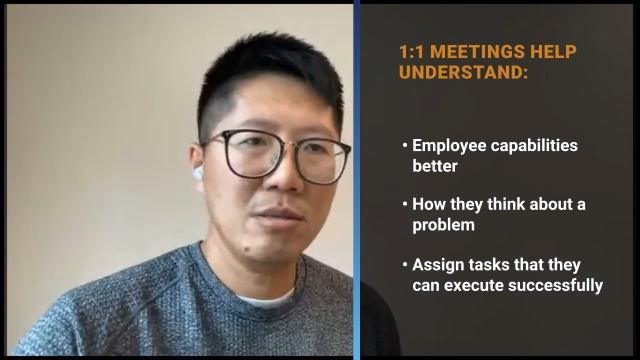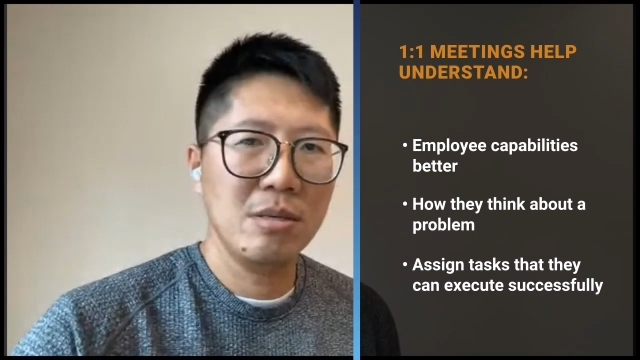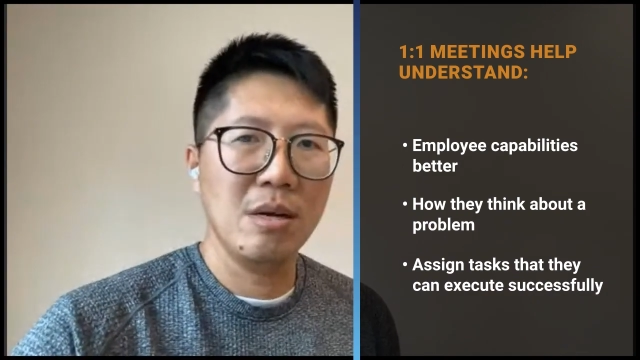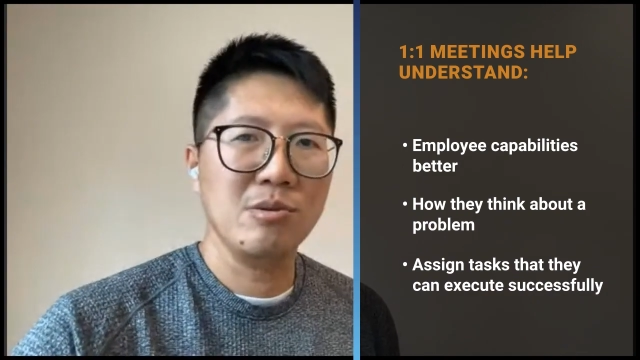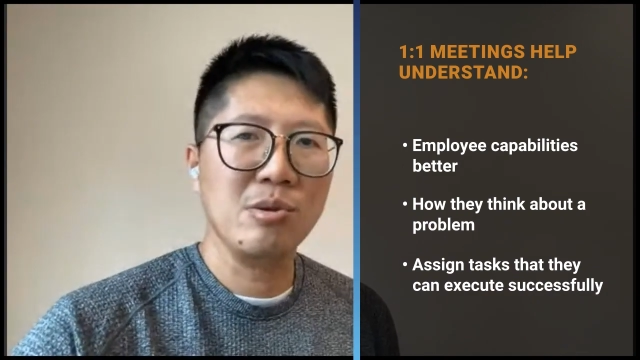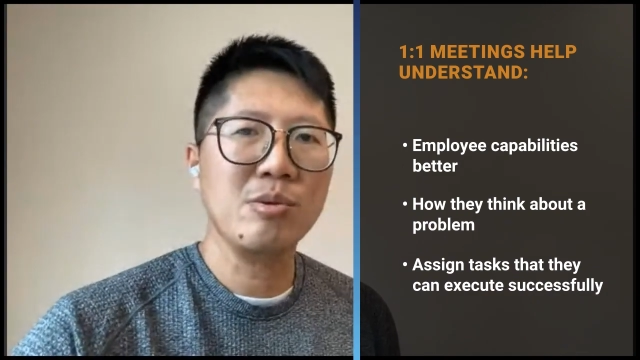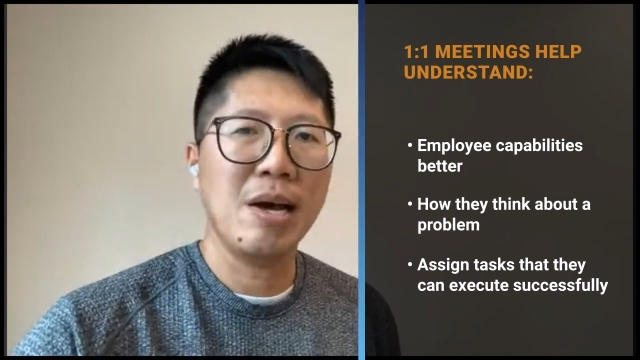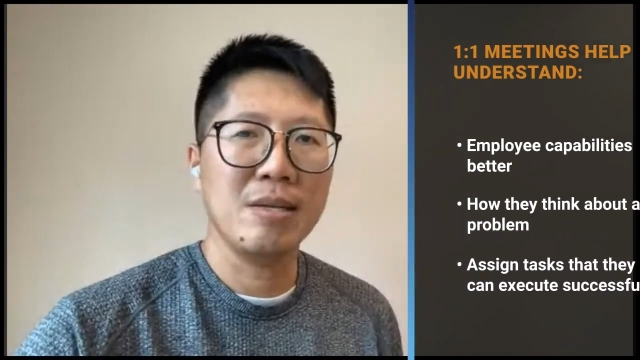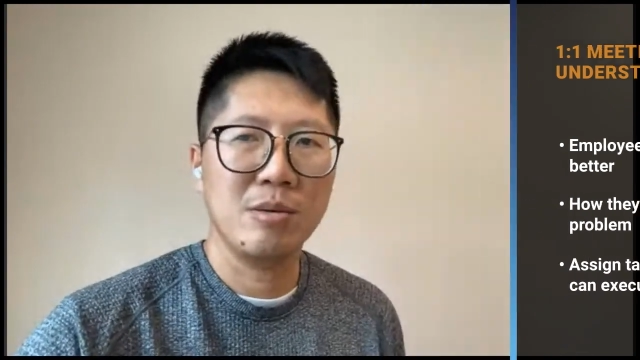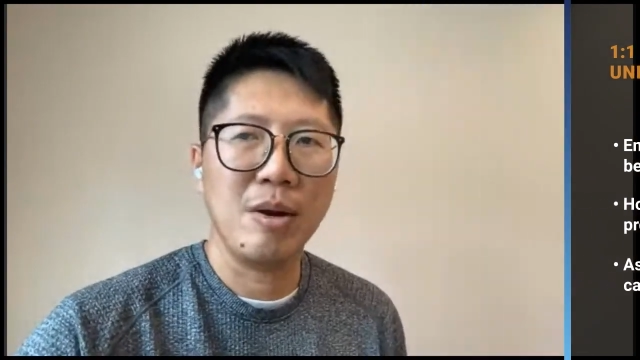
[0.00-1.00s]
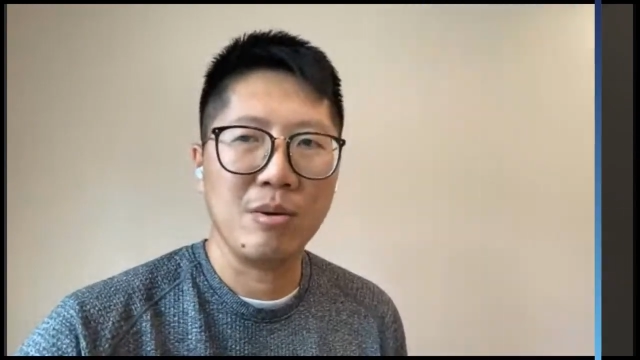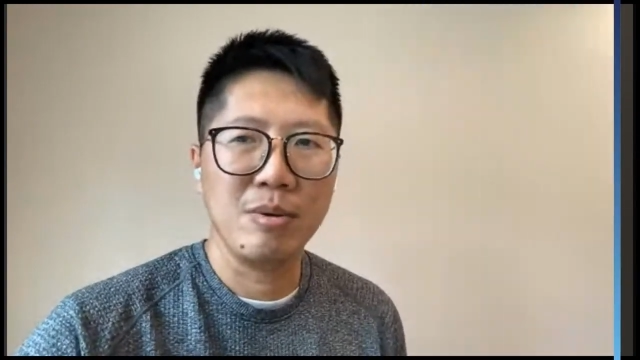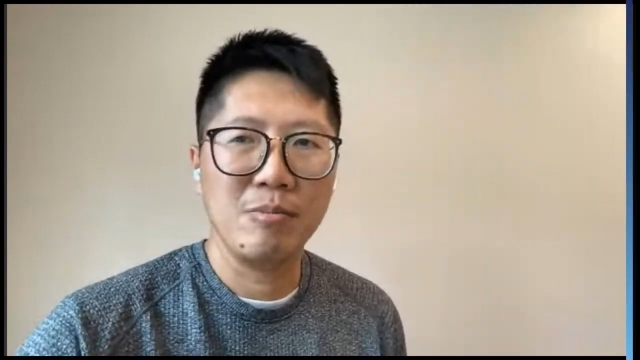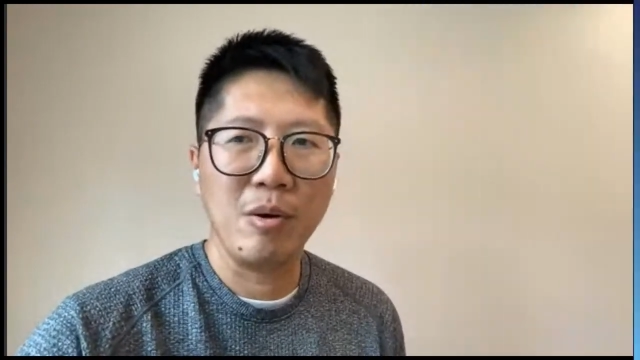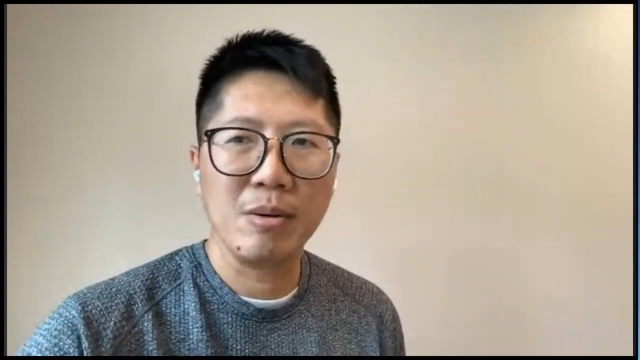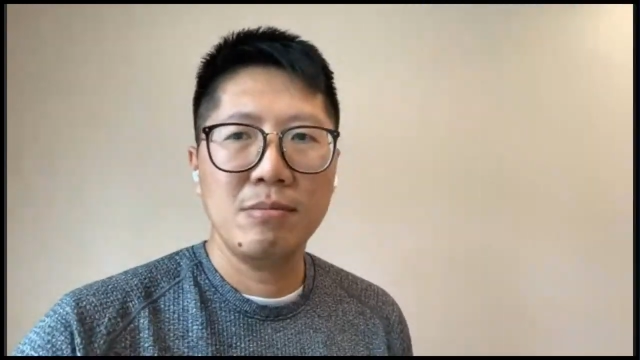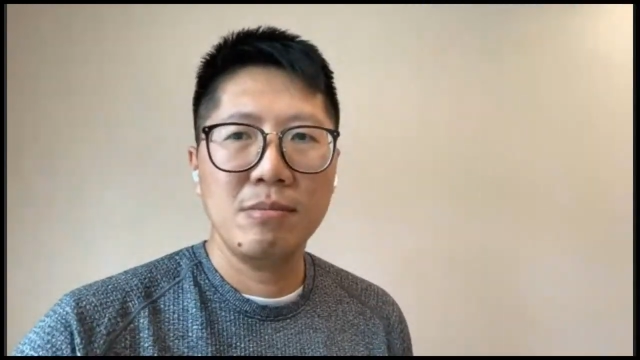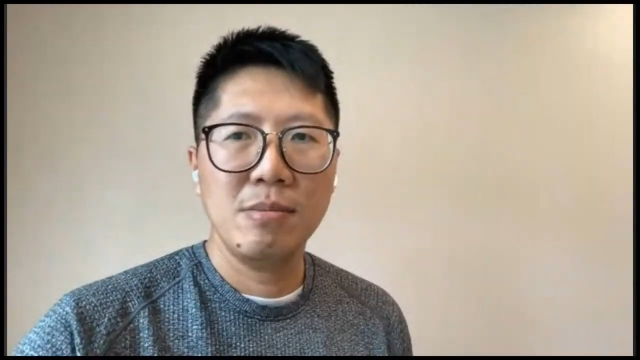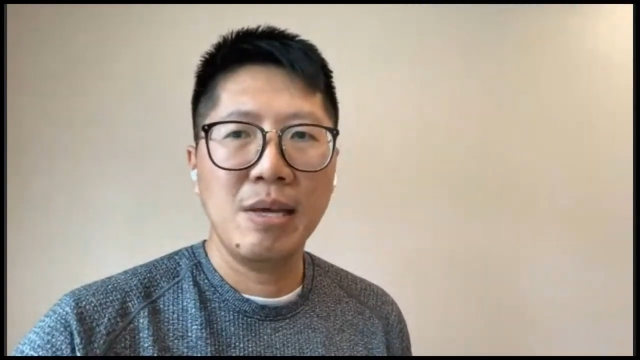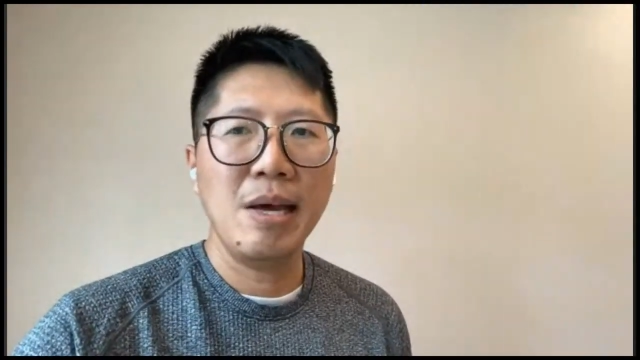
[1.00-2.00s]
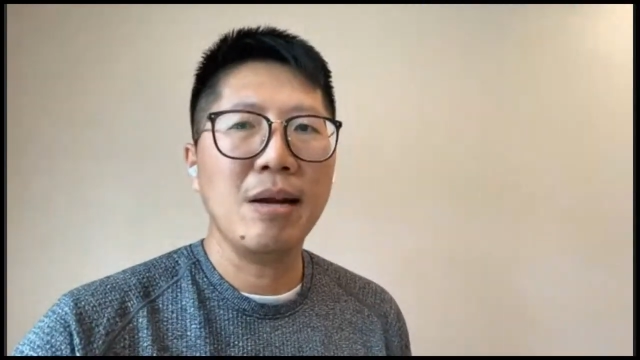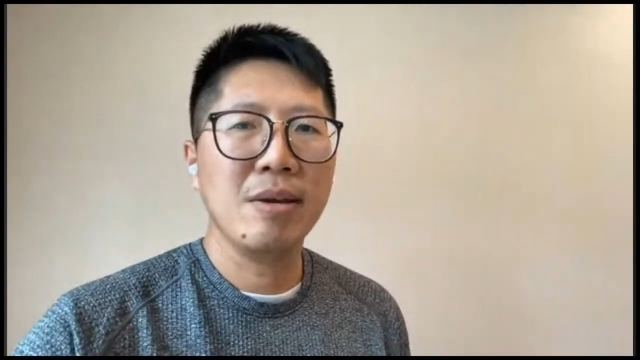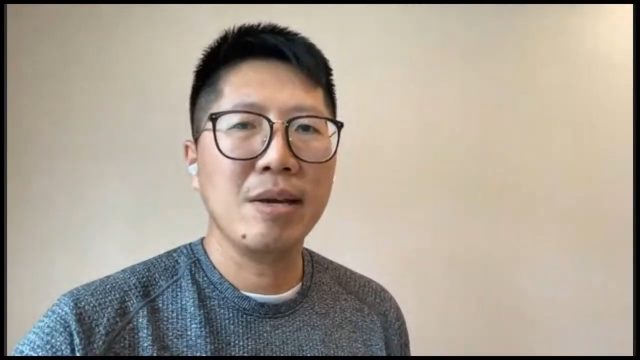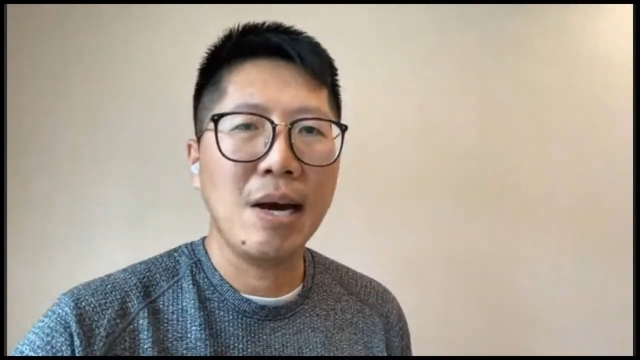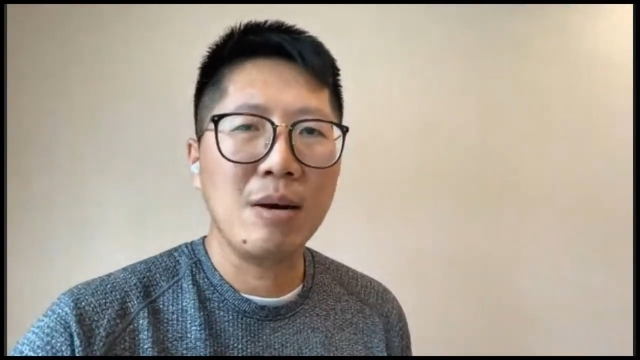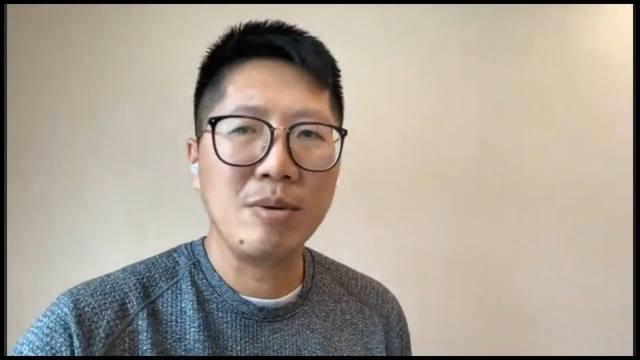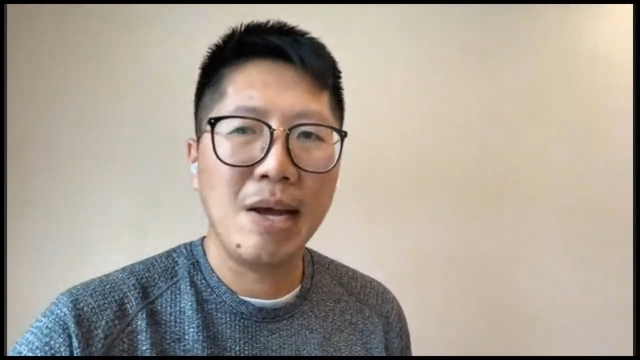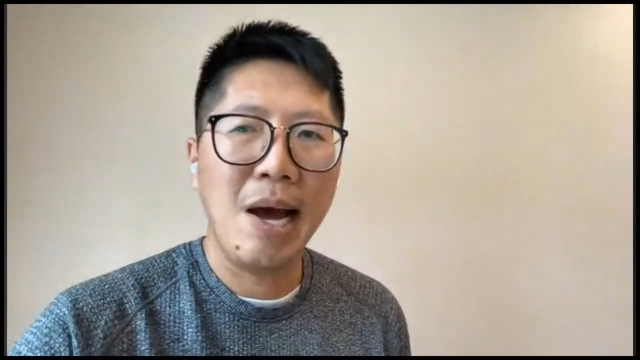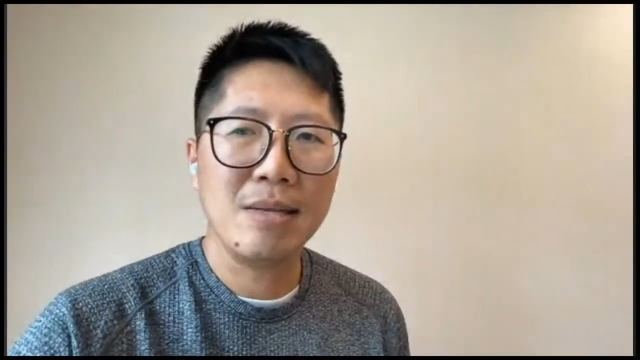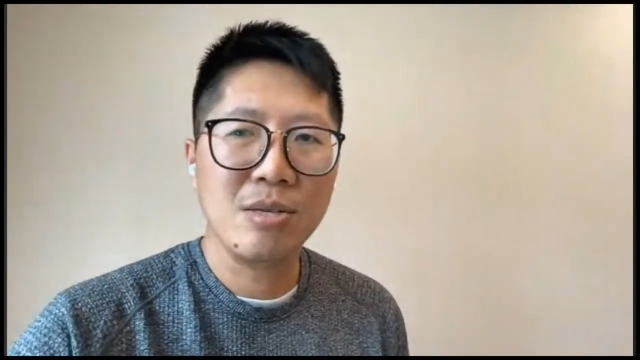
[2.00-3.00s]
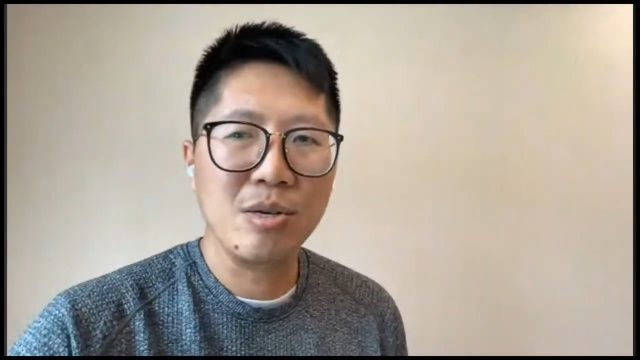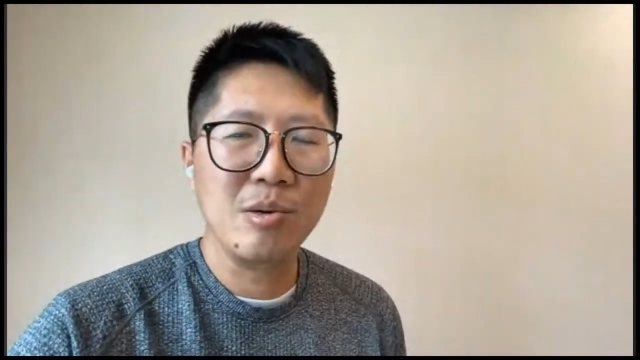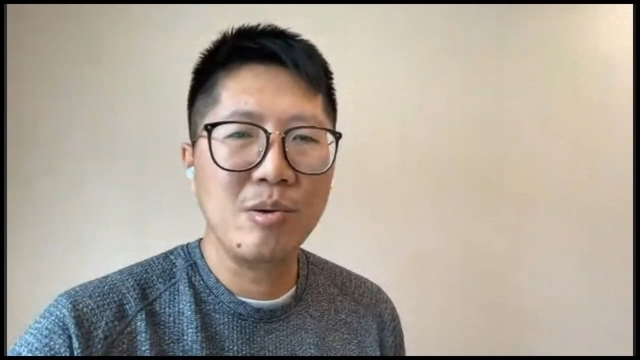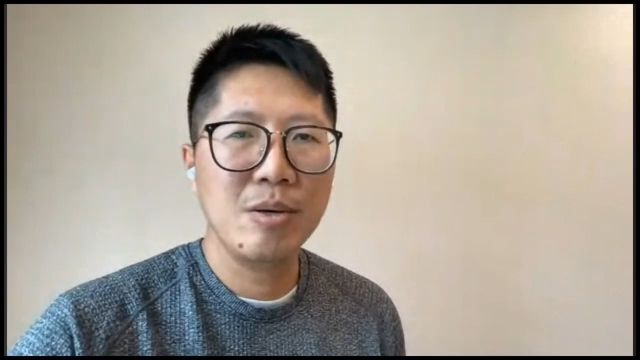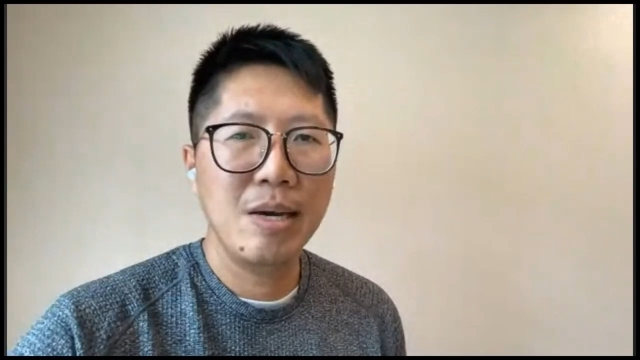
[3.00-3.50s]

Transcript: you know, to that direct report. The other thing I would add to